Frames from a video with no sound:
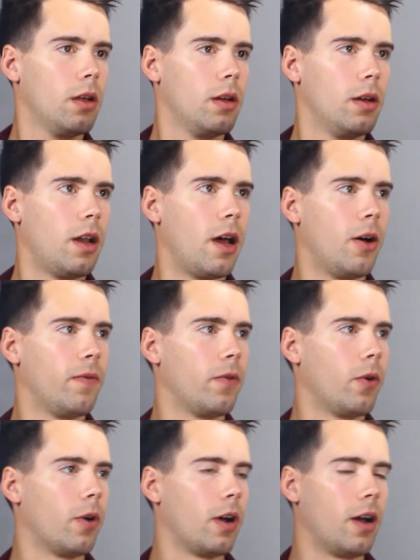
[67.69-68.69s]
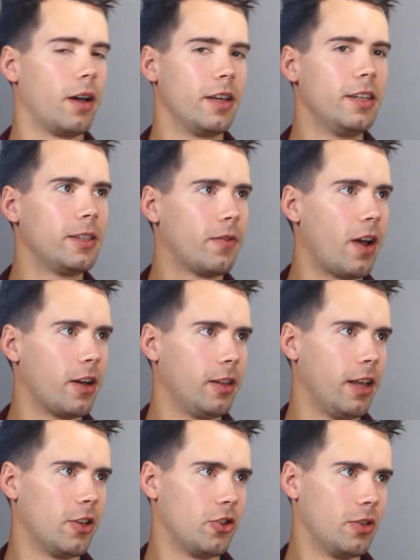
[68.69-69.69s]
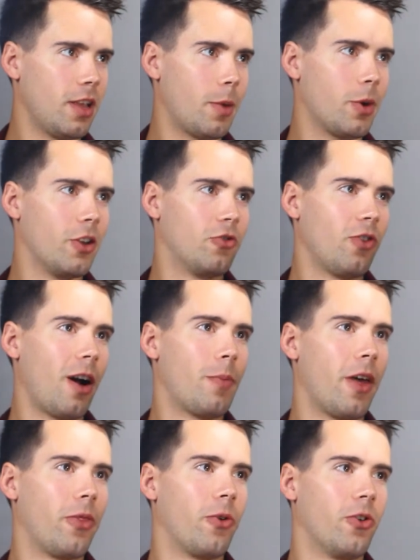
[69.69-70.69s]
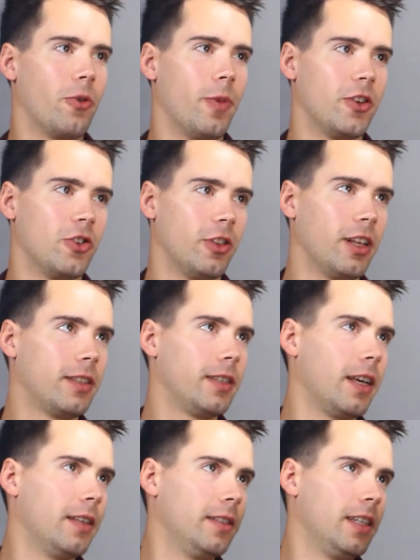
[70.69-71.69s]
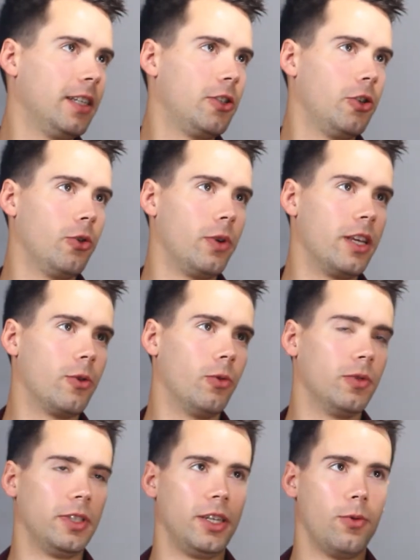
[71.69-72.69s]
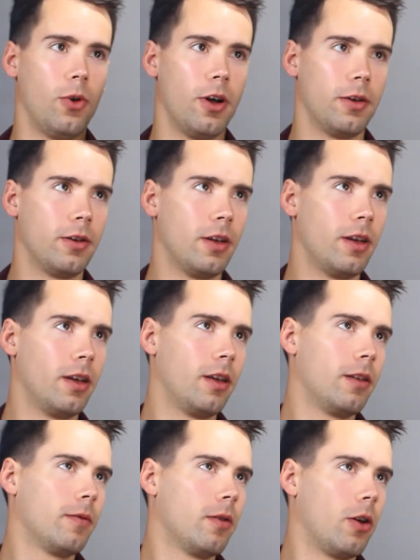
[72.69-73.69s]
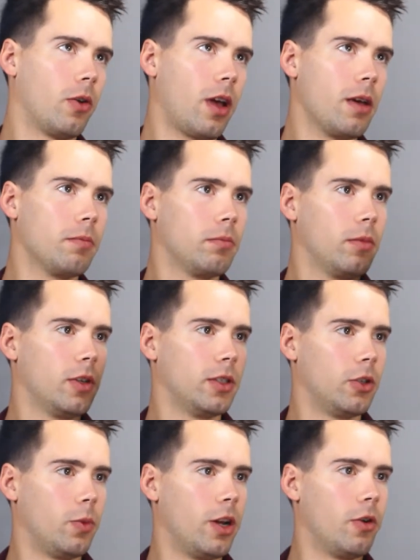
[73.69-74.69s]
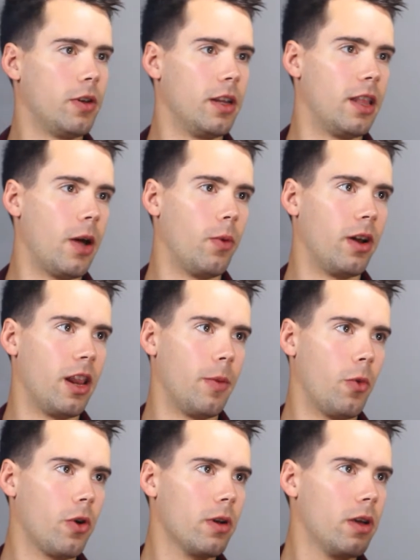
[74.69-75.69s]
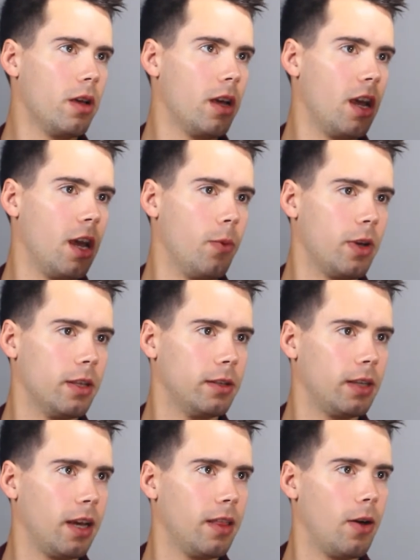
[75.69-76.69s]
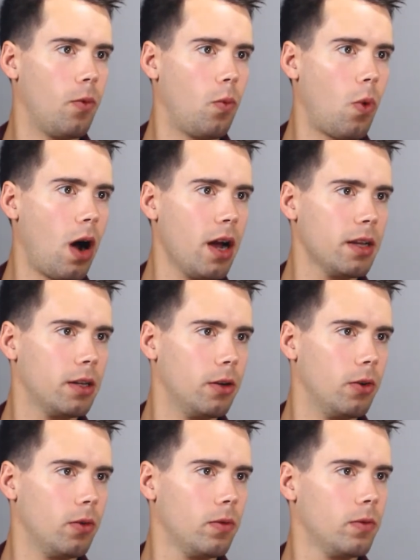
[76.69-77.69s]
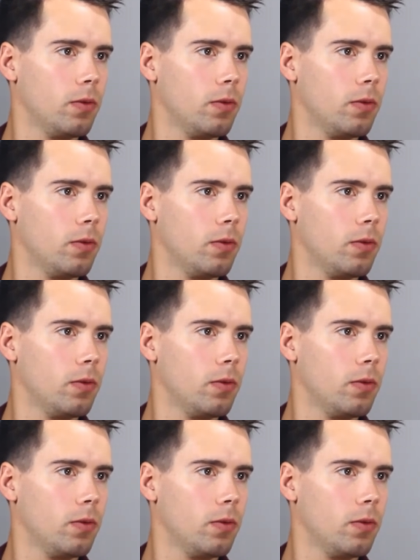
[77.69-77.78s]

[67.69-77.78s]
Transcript: Now for uh, ease of calculation, I'm going to drop that third dimension. Let's say z2 equals z1. Okay, so we don't need that one anymore. And we can say that y2